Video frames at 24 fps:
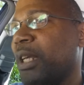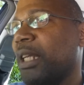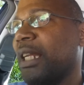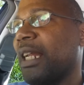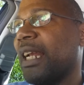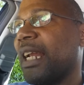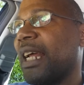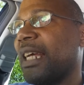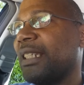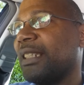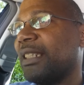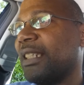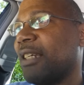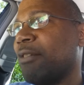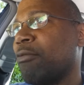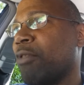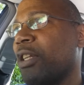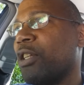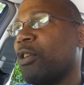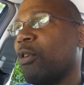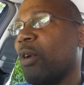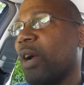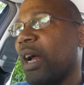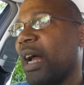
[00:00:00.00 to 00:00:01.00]
that I said
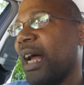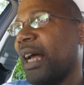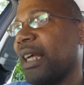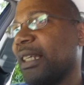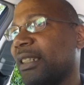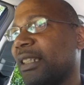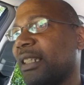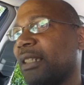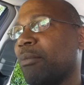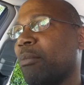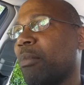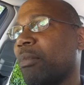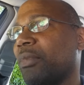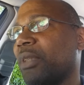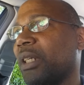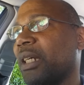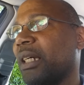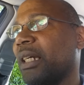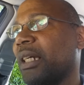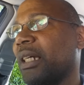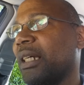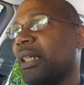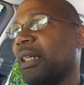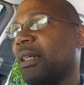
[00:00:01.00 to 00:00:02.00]
when you asked in
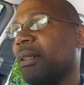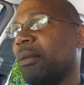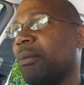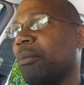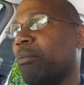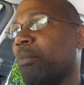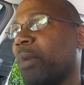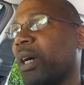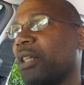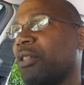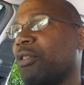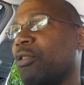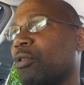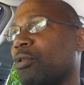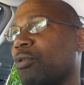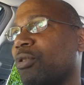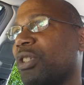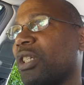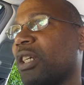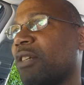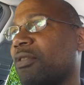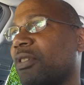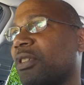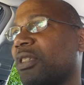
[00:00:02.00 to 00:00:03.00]
Matthew
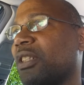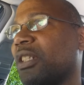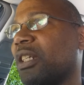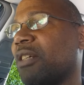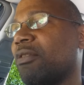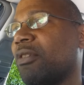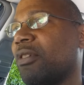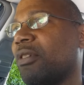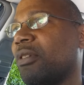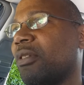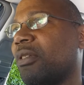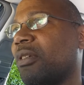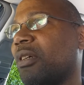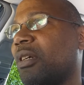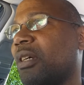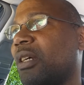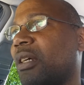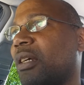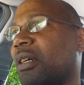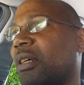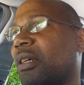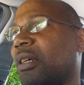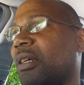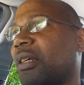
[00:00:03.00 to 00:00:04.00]
7:7,
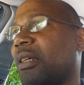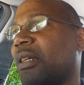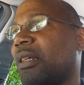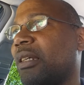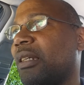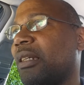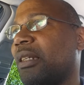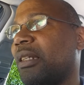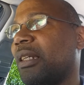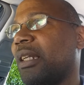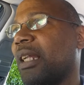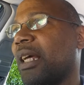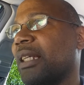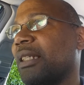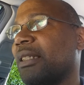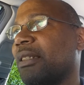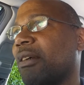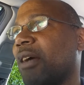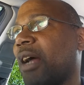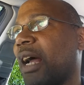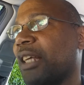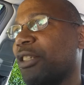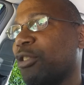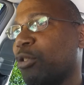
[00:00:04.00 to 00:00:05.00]
that
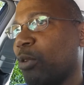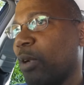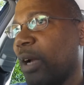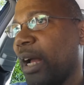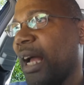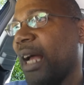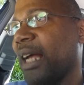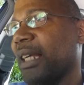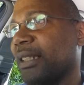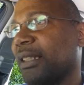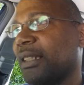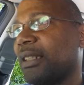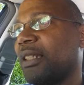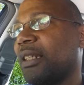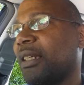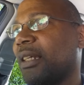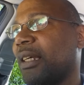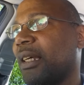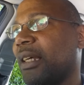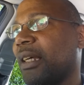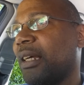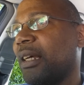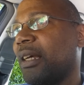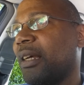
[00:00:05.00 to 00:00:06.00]
as you asked,
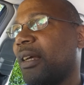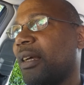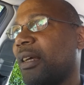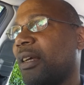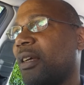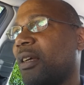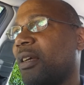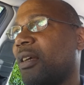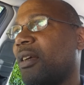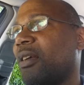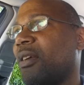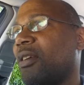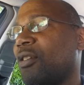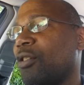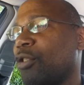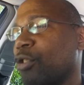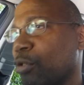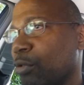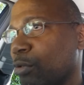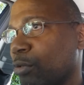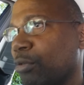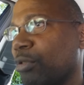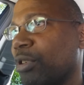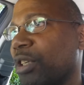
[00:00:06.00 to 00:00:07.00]

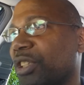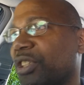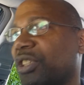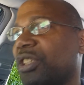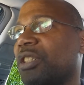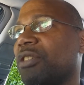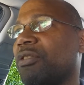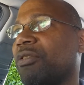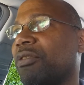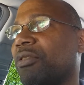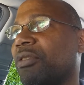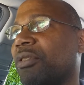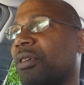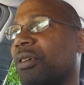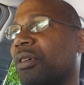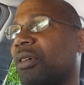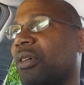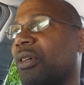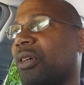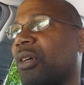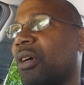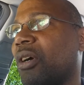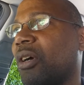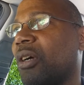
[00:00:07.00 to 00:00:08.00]
you will receive.
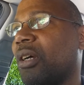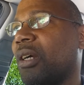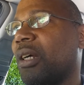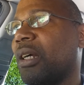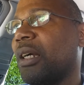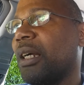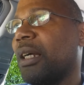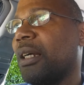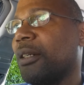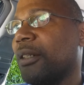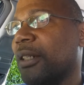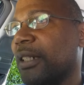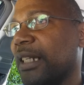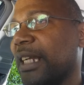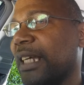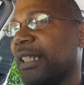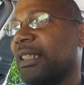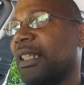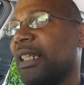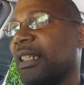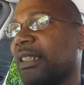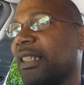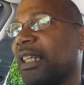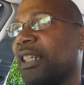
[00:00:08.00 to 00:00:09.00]
Or in
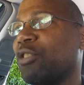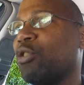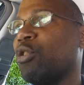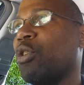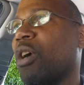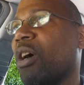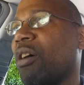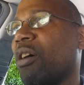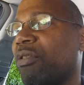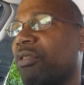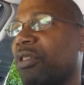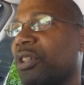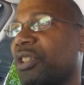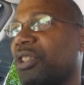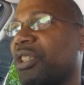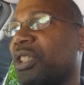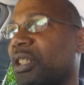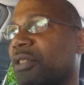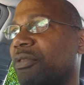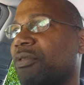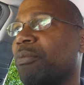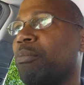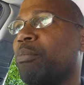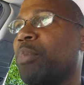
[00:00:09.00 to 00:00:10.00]
essence, that you have
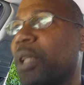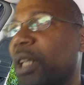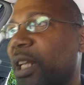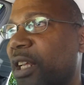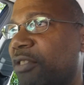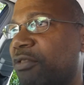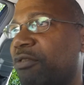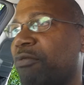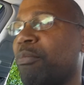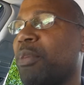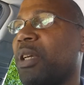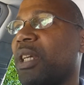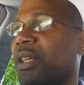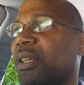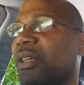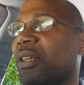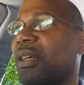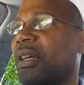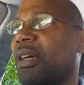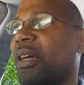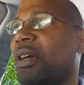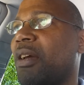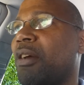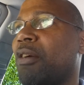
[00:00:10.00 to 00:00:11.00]
received. Believe me.
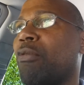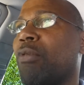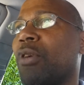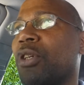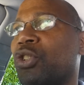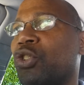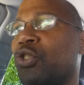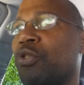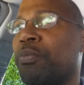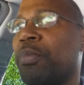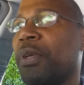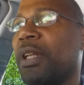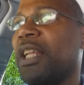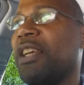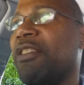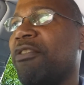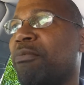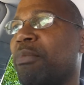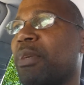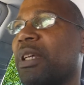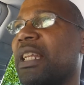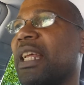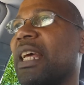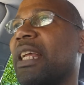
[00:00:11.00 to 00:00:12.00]
Once you
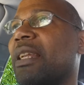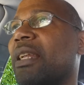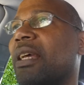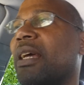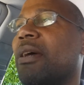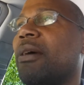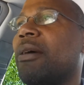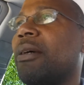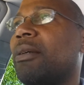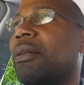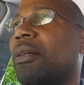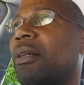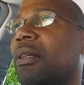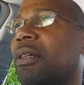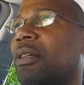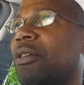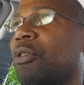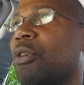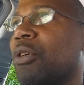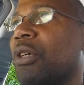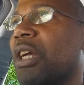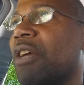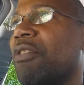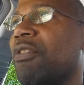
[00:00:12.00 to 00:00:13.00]
believe me, then
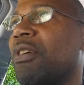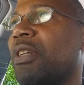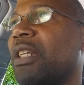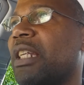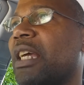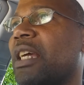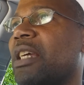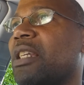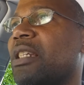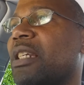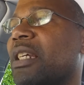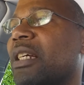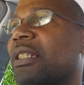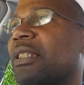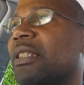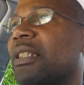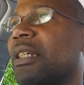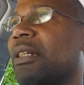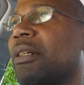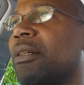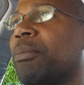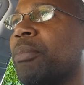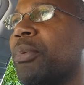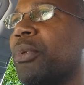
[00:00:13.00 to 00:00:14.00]
you're giving the angels
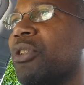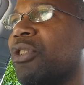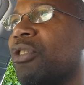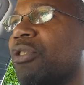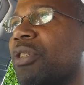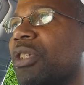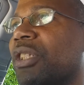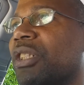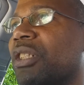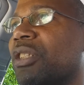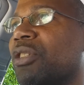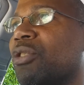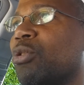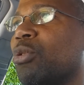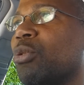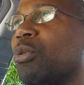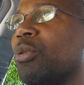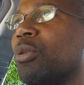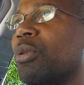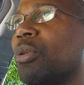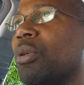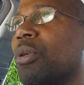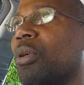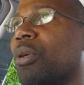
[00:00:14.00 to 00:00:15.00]
the opportunity
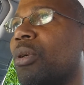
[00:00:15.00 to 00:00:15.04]
to